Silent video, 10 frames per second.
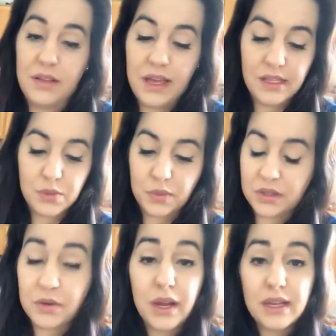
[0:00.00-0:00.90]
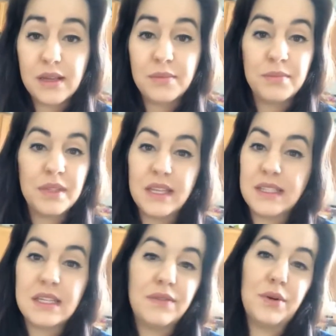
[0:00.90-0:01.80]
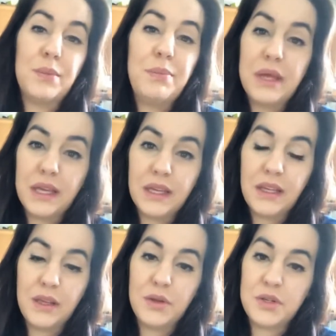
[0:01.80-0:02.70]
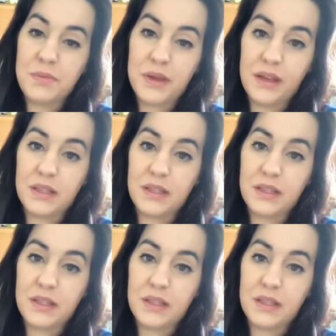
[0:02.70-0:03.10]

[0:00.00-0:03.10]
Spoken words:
As with kratom, it's never a big, huge impact.